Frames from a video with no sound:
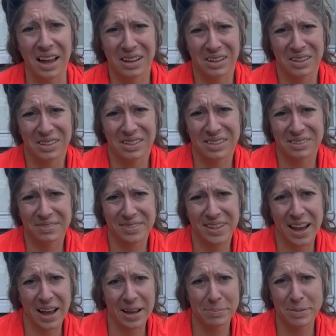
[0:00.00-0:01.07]
good a
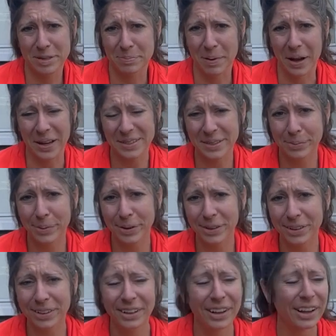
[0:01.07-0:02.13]
time as
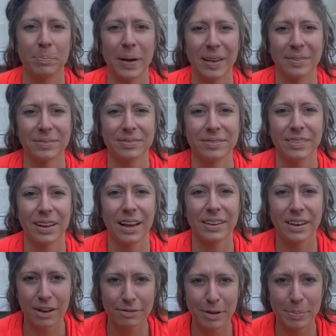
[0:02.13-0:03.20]
possible, but
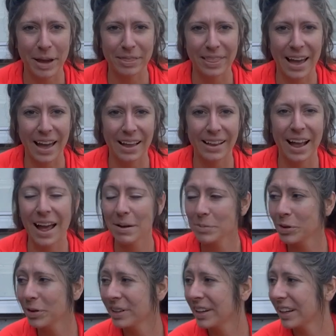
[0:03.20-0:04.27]
enough about that. I'm
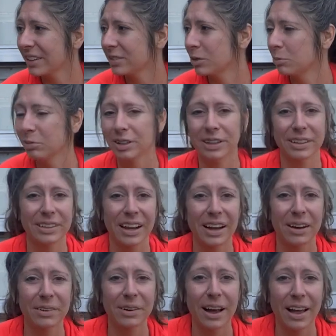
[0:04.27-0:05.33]
going to get to work
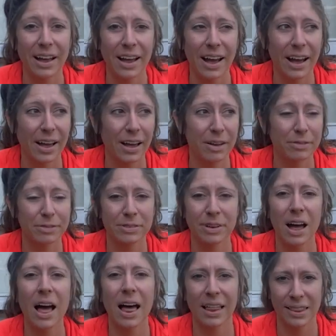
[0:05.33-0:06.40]
now. I have
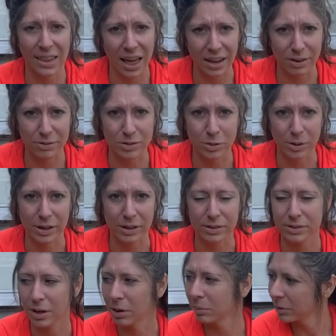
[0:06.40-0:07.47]
a lot of soil.
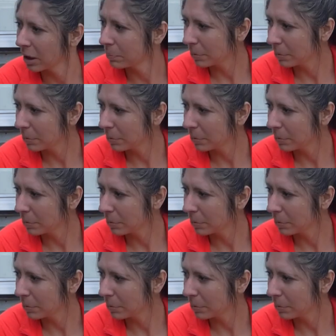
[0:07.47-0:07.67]
So I'm gonna